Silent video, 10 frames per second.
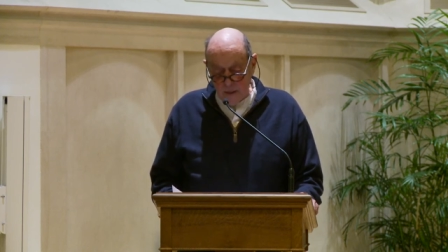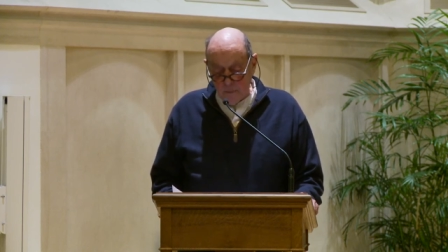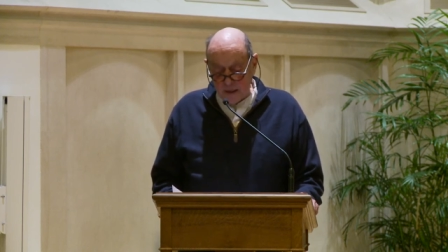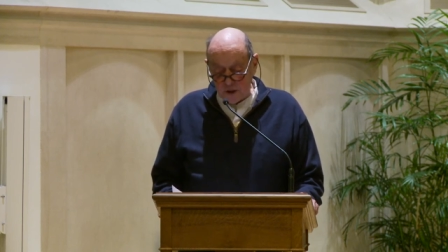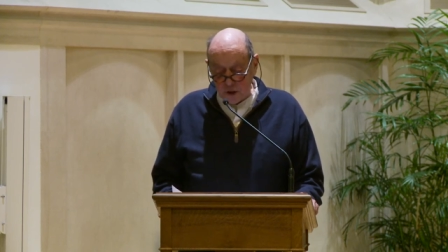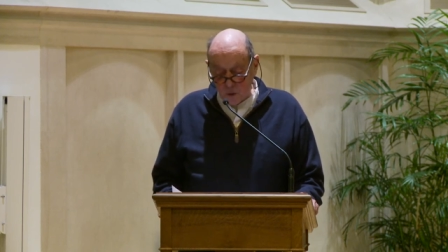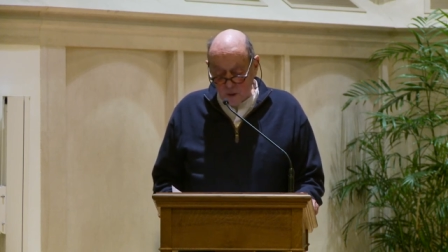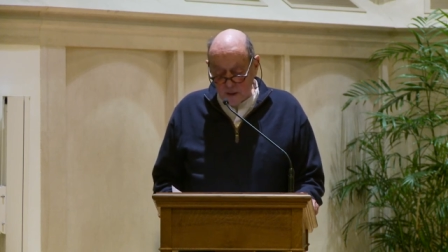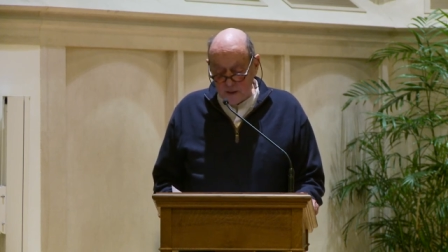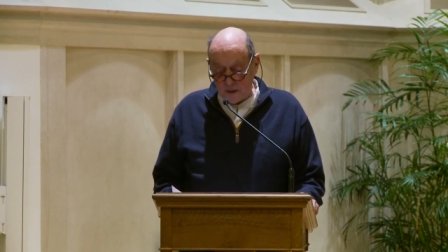By
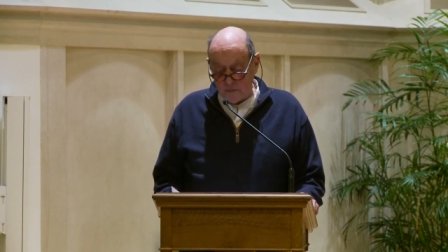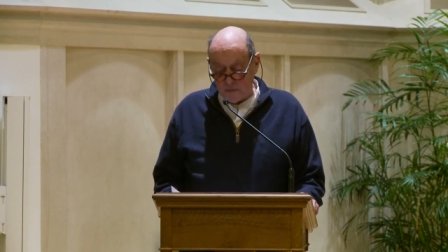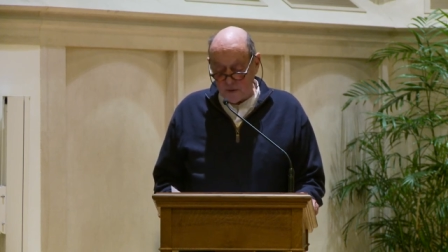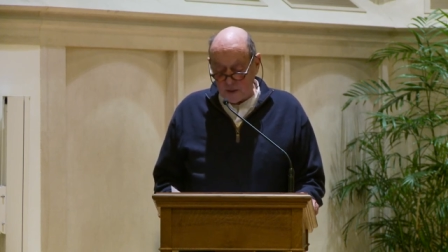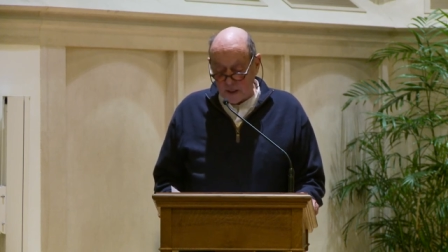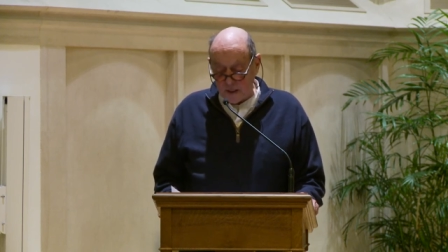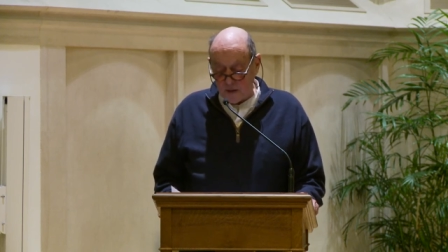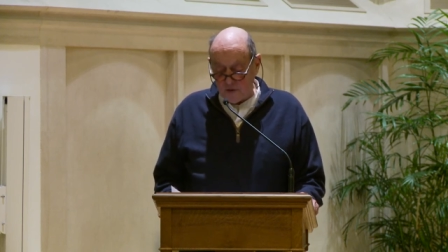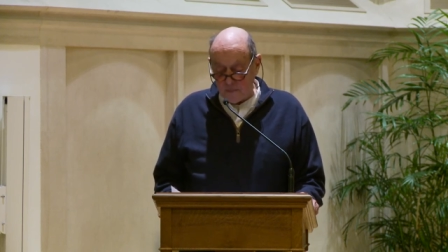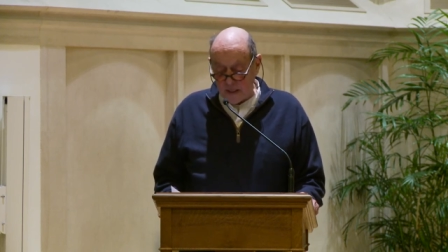shortening the river, cutting
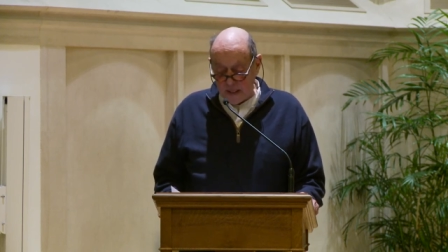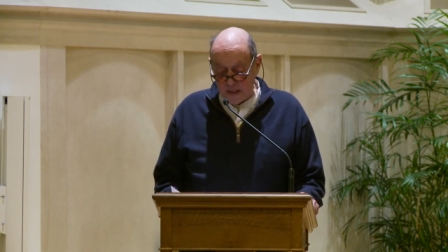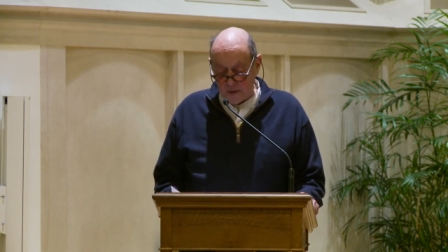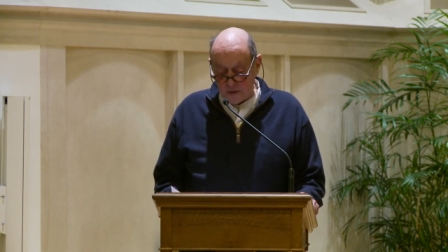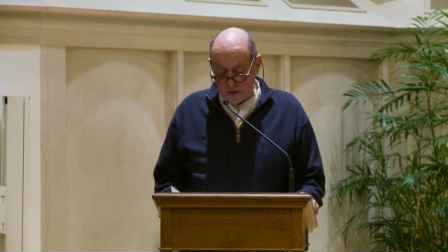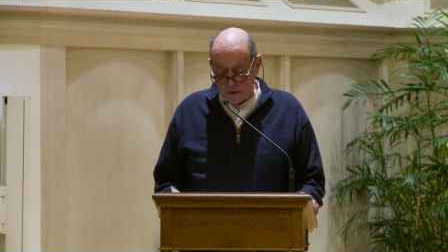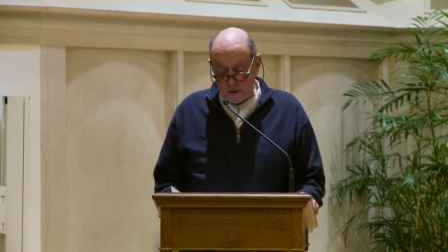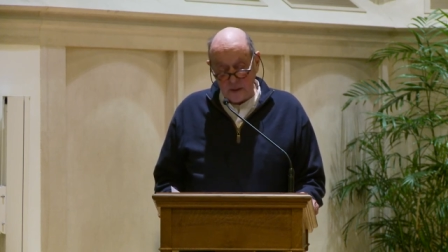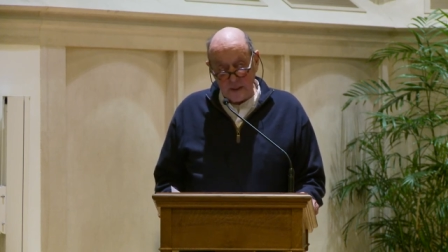off meanders,